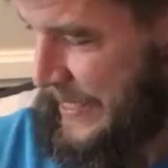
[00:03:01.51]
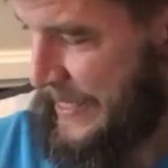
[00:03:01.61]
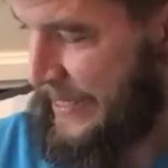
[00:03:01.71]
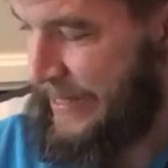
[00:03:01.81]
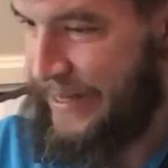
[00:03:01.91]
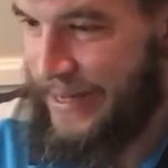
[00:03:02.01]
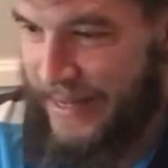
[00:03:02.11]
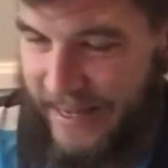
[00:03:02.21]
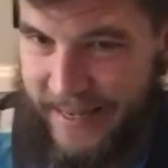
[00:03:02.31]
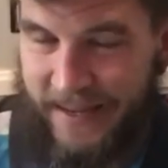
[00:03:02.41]
uh,
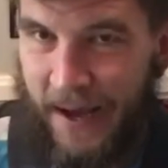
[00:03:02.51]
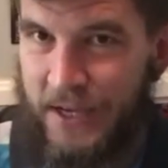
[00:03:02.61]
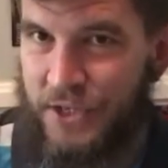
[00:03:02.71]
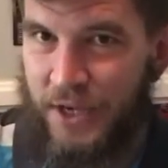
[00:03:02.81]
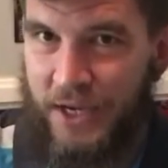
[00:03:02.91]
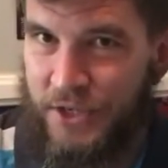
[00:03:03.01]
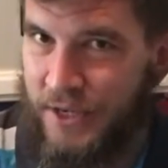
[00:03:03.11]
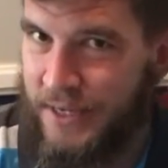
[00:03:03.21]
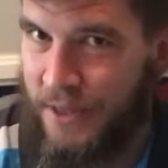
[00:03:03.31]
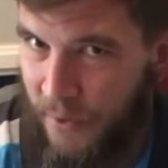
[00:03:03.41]
I, sh I should
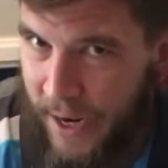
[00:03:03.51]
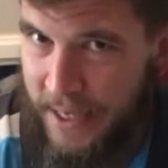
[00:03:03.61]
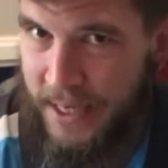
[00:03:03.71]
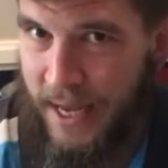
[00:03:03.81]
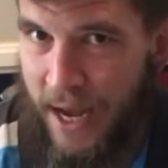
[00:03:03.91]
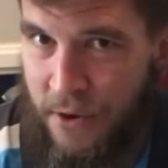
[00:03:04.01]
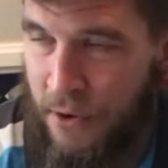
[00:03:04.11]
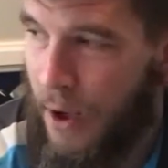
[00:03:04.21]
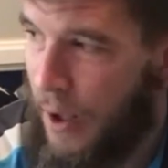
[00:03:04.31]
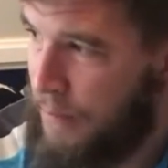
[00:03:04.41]
have done the Reign today,
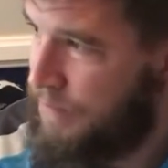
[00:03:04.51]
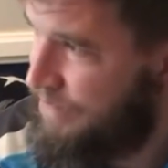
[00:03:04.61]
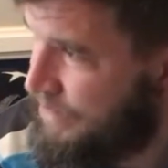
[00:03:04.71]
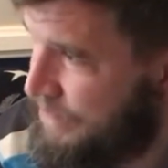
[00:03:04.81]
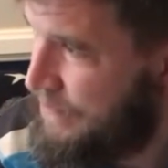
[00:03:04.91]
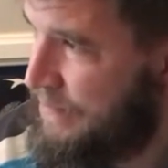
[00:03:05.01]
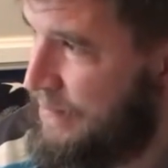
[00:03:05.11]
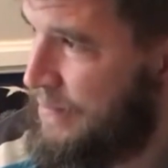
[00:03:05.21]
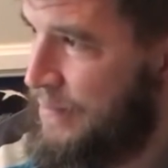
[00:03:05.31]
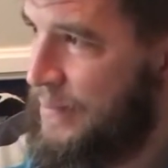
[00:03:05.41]

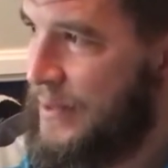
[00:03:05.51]
I,